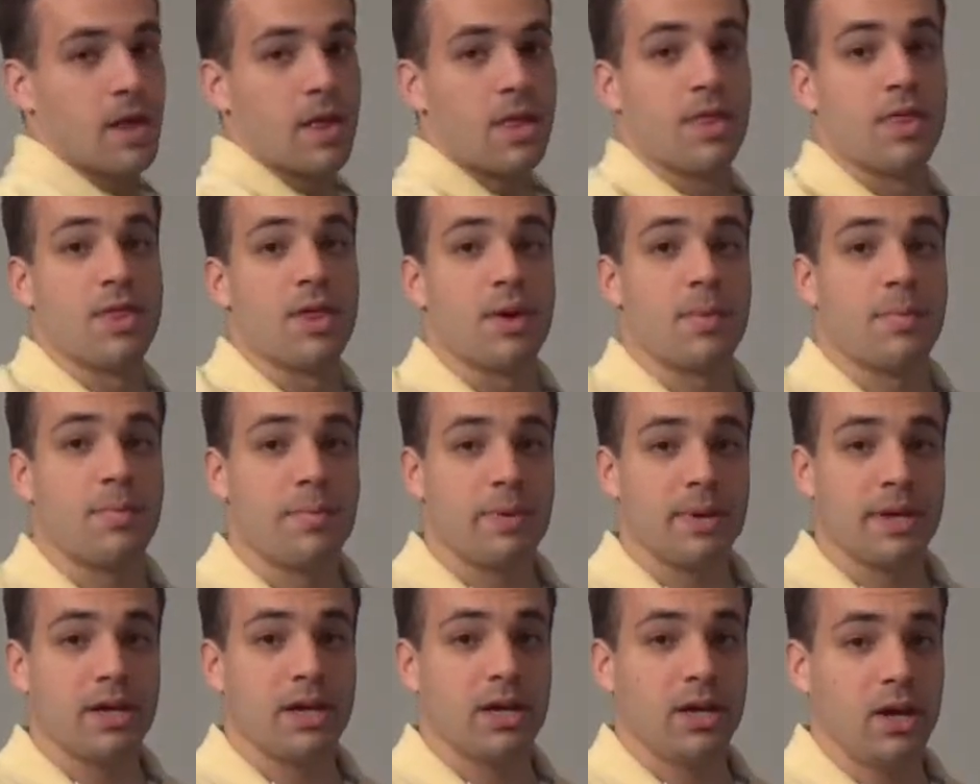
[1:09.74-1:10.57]
The
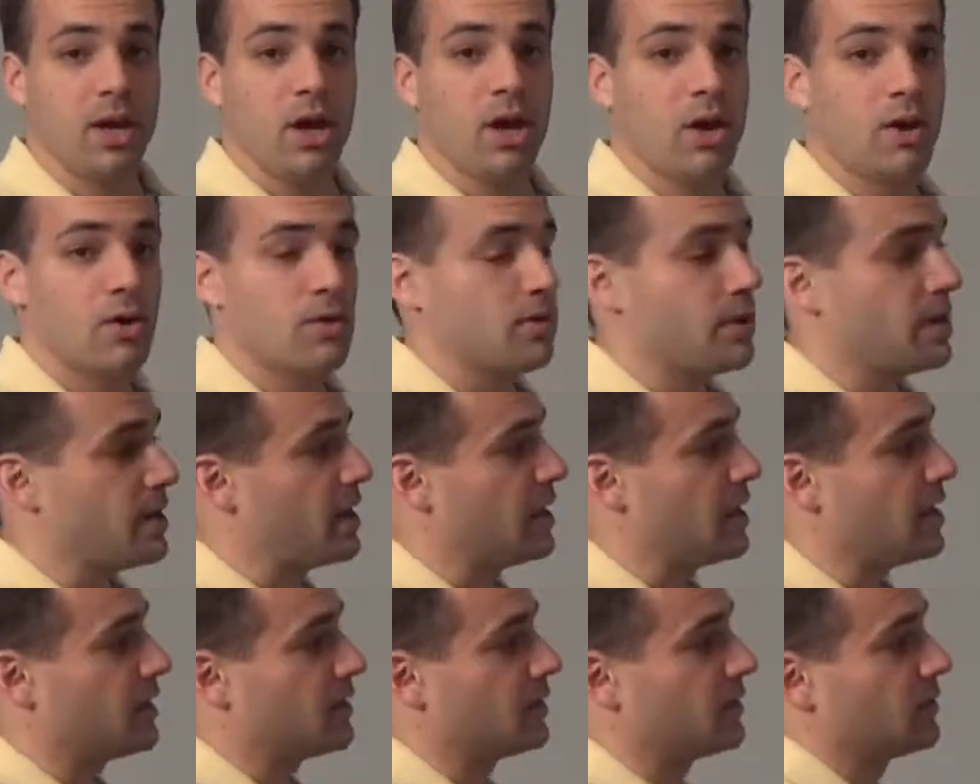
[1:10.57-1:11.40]
big goat
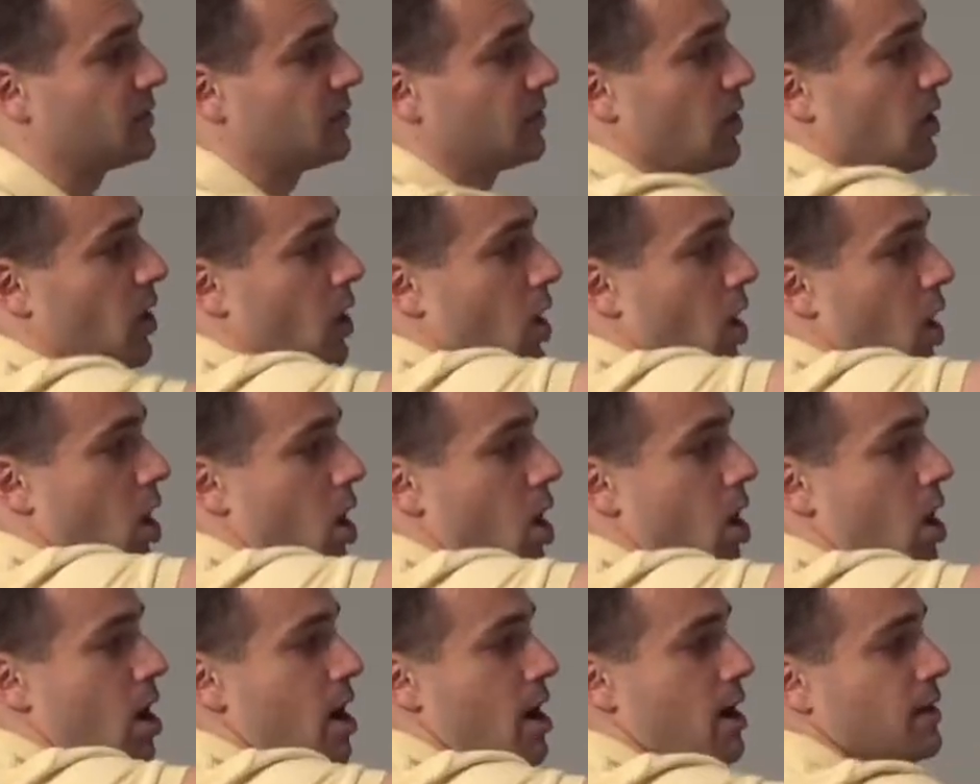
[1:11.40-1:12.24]
is
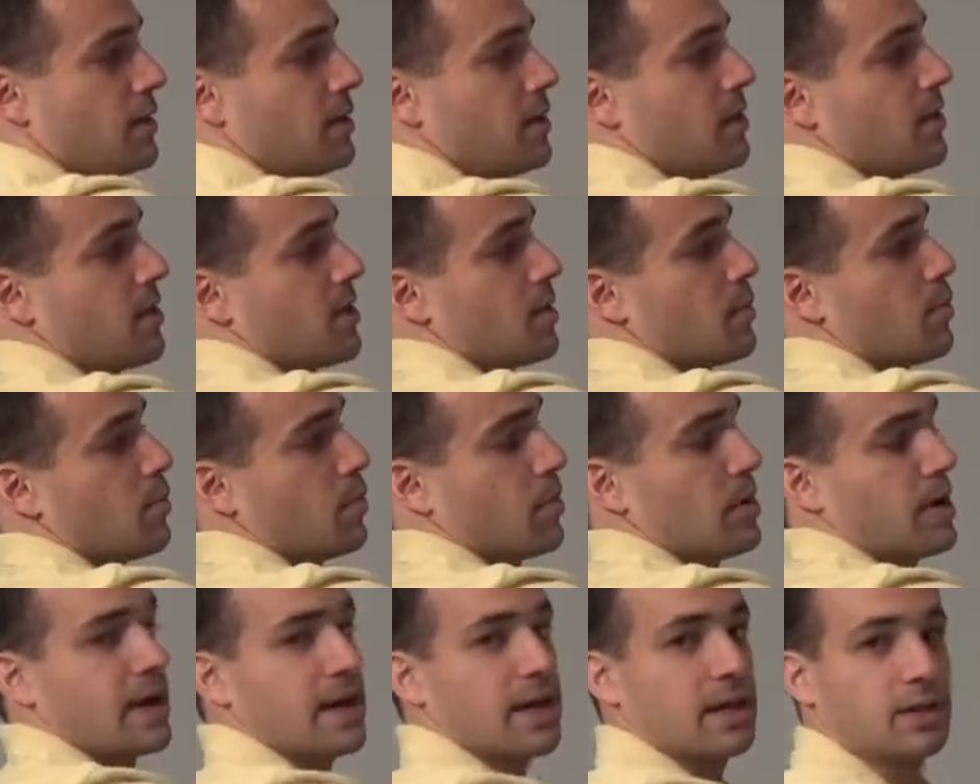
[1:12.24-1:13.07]
on the
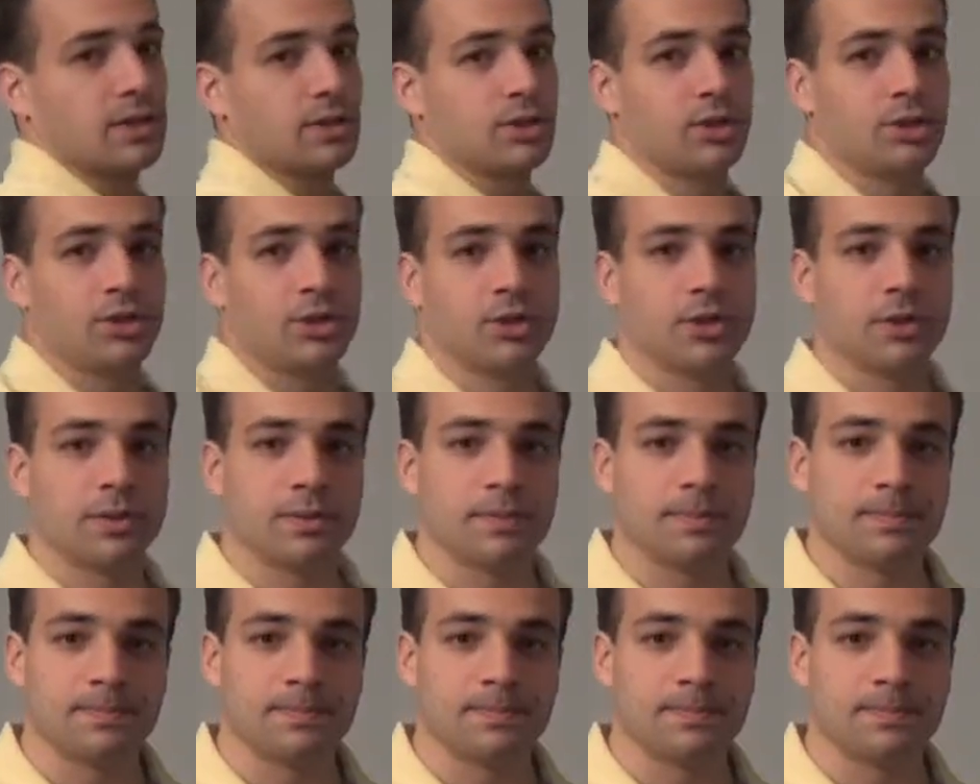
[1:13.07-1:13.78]
bridge.